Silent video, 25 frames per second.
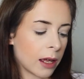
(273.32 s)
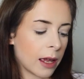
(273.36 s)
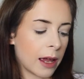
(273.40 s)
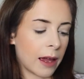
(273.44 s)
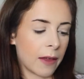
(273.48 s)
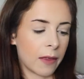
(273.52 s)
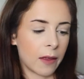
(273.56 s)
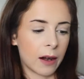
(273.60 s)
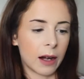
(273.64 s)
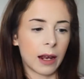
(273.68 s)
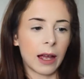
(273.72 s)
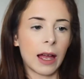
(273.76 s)

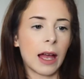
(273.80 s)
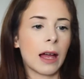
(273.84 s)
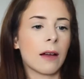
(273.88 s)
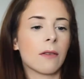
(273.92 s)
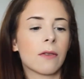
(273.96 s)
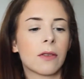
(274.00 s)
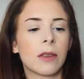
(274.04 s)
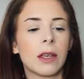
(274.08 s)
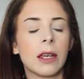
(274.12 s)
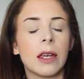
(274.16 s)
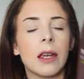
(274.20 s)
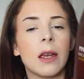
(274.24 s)
And then I
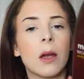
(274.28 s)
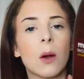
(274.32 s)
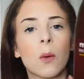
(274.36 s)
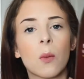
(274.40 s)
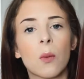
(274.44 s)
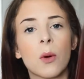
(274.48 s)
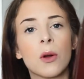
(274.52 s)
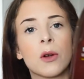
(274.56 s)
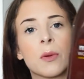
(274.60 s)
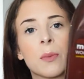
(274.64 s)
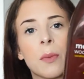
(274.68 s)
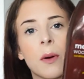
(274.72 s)
have the
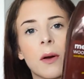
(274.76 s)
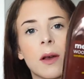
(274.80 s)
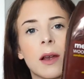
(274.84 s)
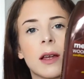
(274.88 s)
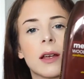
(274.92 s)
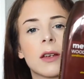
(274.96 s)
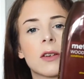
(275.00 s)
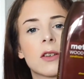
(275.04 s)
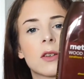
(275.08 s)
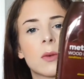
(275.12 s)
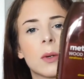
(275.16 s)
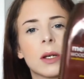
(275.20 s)
wood
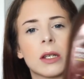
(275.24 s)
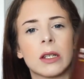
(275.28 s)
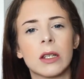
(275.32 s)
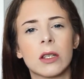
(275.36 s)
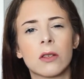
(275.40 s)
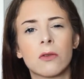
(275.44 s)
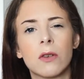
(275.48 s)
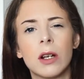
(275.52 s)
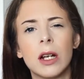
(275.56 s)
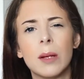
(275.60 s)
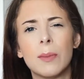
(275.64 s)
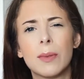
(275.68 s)
polish, which
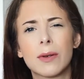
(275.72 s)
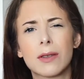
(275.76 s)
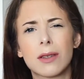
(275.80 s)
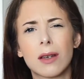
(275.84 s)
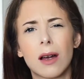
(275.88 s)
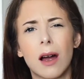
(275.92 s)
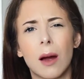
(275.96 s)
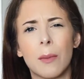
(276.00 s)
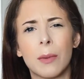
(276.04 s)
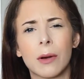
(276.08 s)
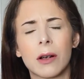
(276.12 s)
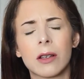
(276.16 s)
is really
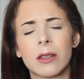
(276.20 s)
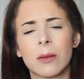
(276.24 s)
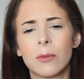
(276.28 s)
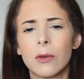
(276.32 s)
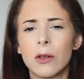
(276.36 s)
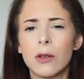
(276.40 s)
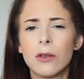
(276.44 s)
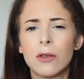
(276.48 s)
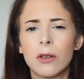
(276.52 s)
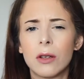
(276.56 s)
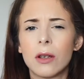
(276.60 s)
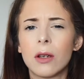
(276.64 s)
bizarre because I'm
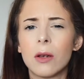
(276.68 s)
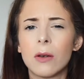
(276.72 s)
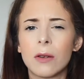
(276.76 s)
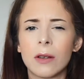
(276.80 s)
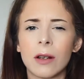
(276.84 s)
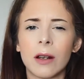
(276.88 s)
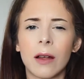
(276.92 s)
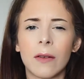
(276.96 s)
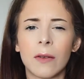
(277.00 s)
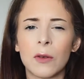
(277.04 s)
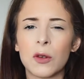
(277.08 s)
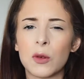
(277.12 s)
used to
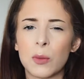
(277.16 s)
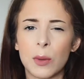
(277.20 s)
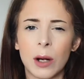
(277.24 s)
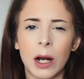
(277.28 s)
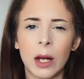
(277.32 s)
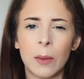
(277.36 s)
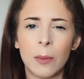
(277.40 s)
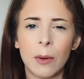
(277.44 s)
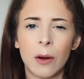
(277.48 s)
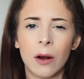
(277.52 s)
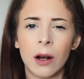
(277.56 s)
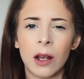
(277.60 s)
using like the
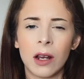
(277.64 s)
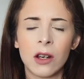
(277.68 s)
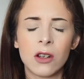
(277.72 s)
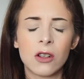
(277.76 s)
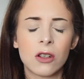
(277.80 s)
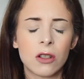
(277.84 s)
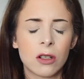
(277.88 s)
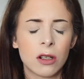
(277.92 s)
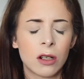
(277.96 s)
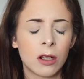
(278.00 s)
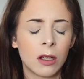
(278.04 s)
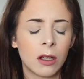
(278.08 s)
spray
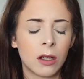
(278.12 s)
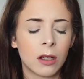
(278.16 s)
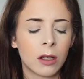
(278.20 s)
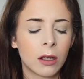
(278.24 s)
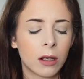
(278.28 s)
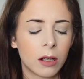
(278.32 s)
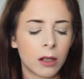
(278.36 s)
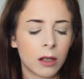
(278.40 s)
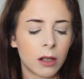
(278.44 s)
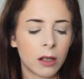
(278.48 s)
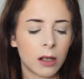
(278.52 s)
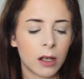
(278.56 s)
polish,
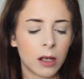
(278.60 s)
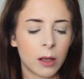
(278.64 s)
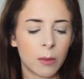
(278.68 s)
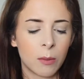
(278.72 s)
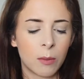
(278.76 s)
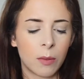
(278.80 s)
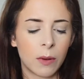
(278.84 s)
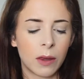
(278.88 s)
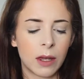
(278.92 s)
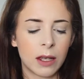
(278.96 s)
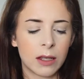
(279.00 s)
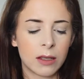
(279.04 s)

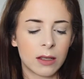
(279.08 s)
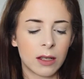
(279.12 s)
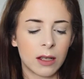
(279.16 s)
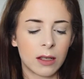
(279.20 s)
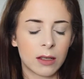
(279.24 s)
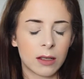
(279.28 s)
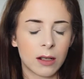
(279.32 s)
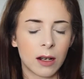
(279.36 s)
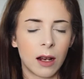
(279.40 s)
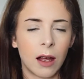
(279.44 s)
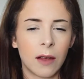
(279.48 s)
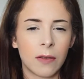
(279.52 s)
but this
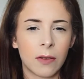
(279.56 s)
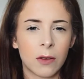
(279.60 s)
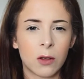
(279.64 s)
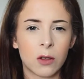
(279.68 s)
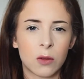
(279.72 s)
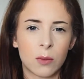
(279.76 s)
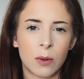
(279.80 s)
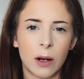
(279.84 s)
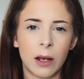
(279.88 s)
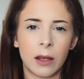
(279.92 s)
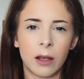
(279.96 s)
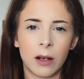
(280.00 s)
is like the
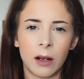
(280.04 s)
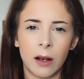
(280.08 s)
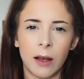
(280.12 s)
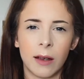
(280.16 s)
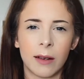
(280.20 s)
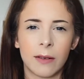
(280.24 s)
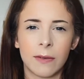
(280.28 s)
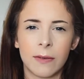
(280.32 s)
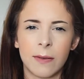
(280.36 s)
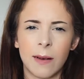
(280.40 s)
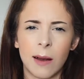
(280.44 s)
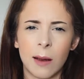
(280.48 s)
spray that
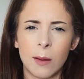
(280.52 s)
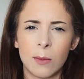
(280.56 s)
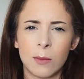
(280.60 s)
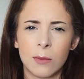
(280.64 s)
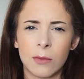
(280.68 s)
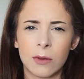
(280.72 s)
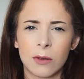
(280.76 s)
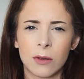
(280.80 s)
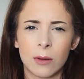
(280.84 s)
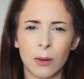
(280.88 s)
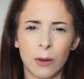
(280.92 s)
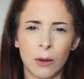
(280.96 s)
like
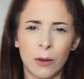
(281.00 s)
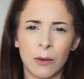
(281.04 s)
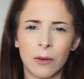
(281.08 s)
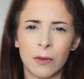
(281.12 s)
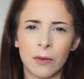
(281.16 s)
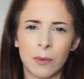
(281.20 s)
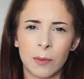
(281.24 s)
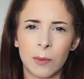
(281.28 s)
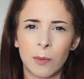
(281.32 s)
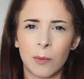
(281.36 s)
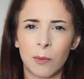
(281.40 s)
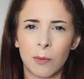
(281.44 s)
foams sort
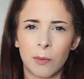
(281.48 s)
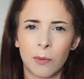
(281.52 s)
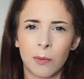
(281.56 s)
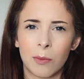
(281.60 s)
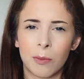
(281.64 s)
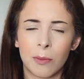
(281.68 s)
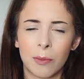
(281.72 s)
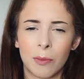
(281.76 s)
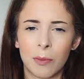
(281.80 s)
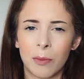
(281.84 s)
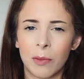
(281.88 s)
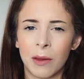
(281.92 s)
of
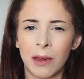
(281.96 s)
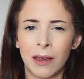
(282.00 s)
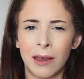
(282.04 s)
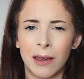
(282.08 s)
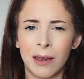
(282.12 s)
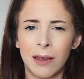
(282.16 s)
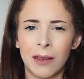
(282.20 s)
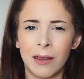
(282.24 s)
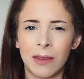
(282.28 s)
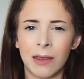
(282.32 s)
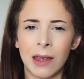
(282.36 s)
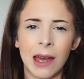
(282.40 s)

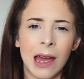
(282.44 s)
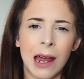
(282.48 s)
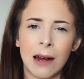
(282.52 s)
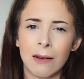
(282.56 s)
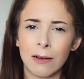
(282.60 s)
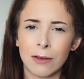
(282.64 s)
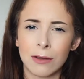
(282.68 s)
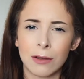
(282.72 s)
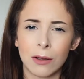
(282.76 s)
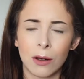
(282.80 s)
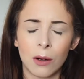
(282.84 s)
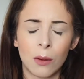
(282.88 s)
thingy, the
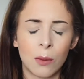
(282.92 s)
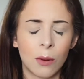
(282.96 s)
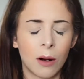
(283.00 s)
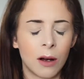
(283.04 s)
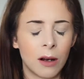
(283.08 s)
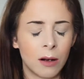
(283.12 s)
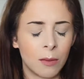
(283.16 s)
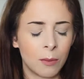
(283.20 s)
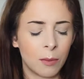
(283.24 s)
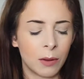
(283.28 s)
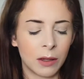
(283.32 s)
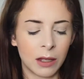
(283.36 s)
aerosol
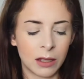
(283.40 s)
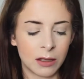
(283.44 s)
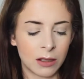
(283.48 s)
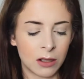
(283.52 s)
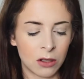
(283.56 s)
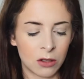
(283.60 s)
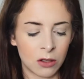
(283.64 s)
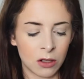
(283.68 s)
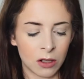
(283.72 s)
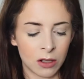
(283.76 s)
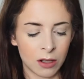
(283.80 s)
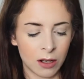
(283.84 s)
one, but this
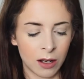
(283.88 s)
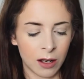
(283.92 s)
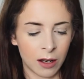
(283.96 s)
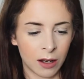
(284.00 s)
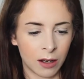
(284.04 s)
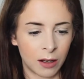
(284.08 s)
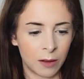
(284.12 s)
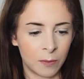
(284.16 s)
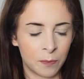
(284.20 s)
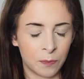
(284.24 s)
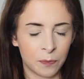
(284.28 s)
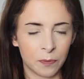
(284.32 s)
is just
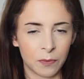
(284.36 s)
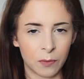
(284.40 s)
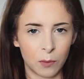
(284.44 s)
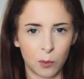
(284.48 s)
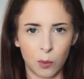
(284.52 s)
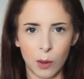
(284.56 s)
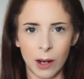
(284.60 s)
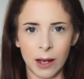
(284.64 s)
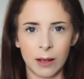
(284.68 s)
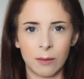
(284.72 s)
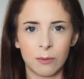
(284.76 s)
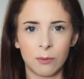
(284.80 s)
like a
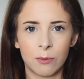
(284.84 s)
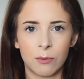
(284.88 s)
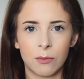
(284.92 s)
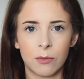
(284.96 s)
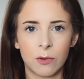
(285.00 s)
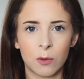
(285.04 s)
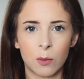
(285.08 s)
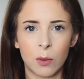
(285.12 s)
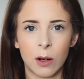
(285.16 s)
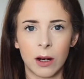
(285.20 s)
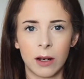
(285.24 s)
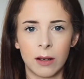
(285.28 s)
wet
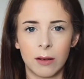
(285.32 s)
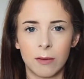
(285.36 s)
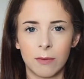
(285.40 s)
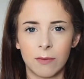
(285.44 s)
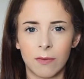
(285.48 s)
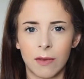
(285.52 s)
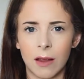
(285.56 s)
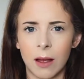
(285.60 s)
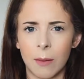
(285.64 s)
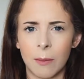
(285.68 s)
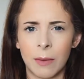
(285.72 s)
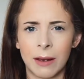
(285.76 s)
spray,
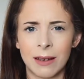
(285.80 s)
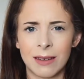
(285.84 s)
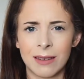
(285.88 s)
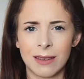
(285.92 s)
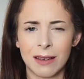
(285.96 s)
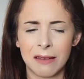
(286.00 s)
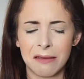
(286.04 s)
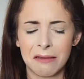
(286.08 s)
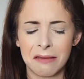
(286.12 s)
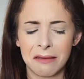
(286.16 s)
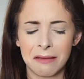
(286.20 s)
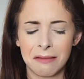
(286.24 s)
if that makes
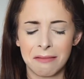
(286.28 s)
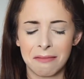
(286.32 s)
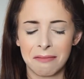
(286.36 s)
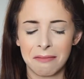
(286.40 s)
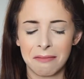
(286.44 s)
sense.